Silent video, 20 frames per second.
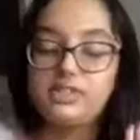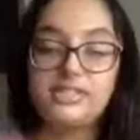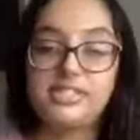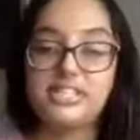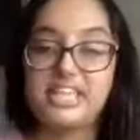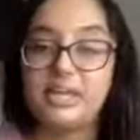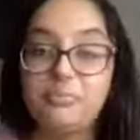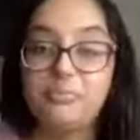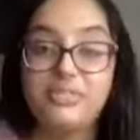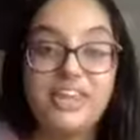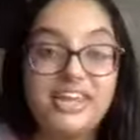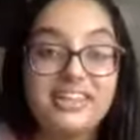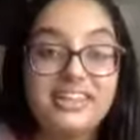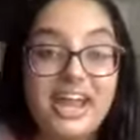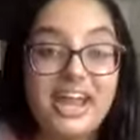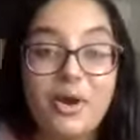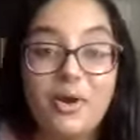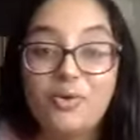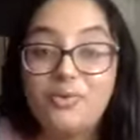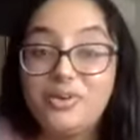the same thing
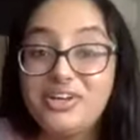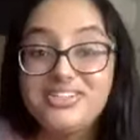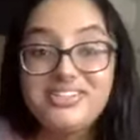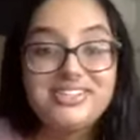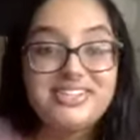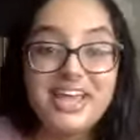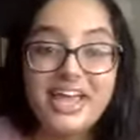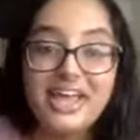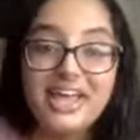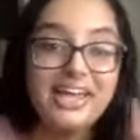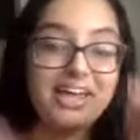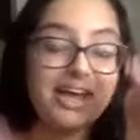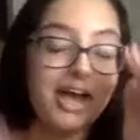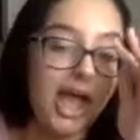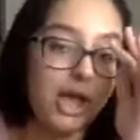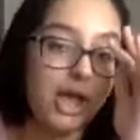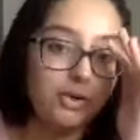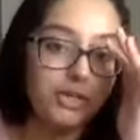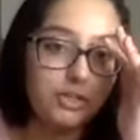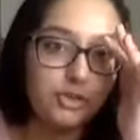that I always say.
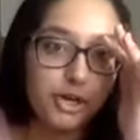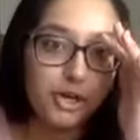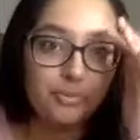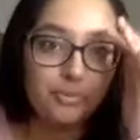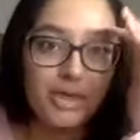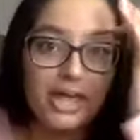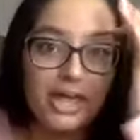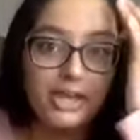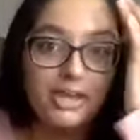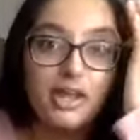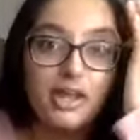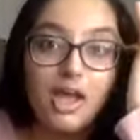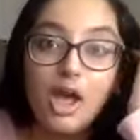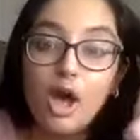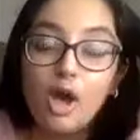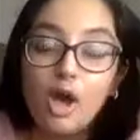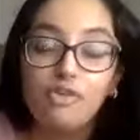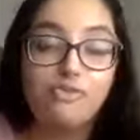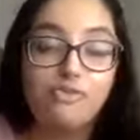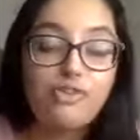I always recommend
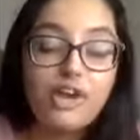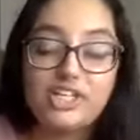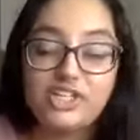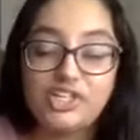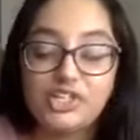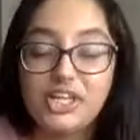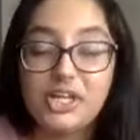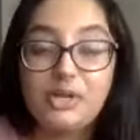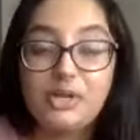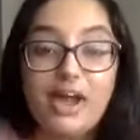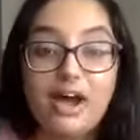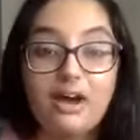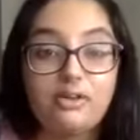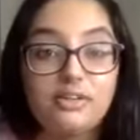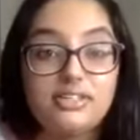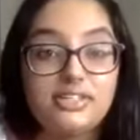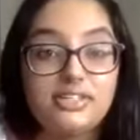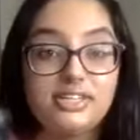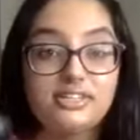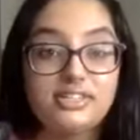freshly
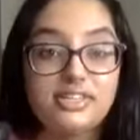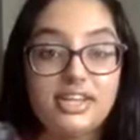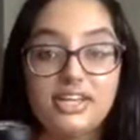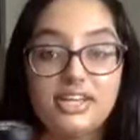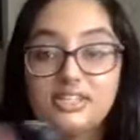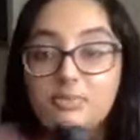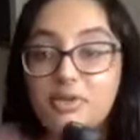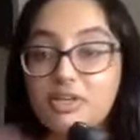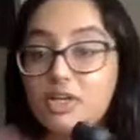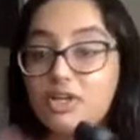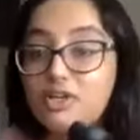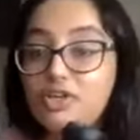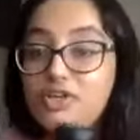ground seasonings make a